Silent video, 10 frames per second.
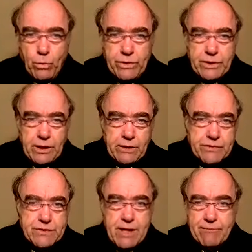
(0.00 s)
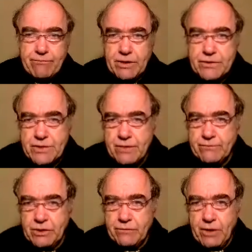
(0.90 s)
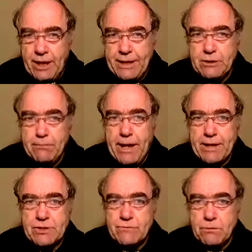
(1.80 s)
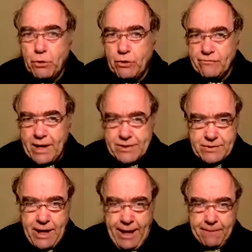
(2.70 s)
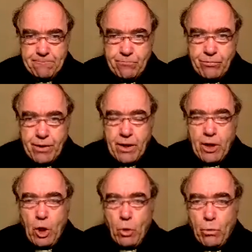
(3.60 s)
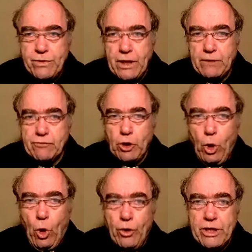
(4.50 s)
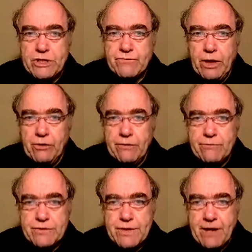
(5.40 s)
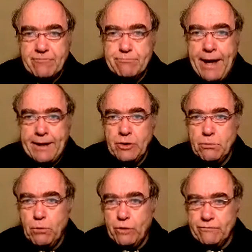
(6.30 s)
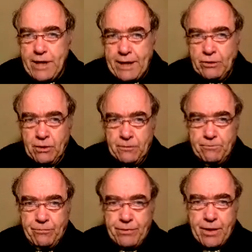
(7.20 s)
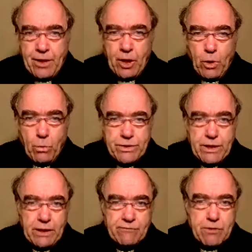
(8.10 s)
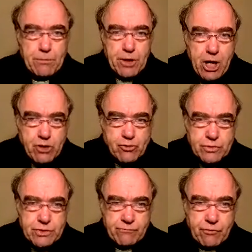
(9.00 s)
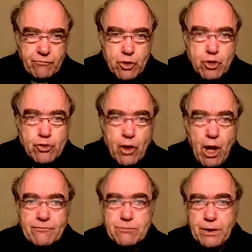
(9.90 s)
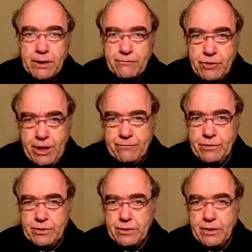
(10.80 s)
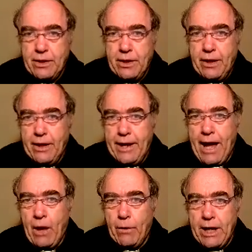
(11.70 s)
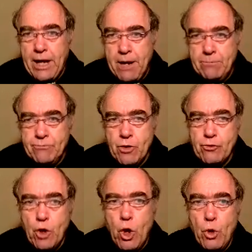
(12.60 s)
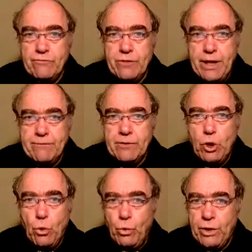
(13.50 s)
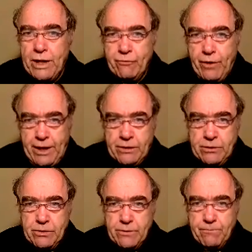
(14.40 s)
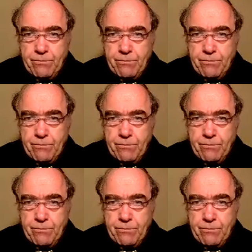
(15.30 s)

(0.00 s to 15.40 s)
We think of the suffering servant of the later parts of the book of Isaiah. We think of the glorious figure of the Son of Man in the book of Daniel. We think of the predictions of the future offspring of David, and how in him the throne of David would never end.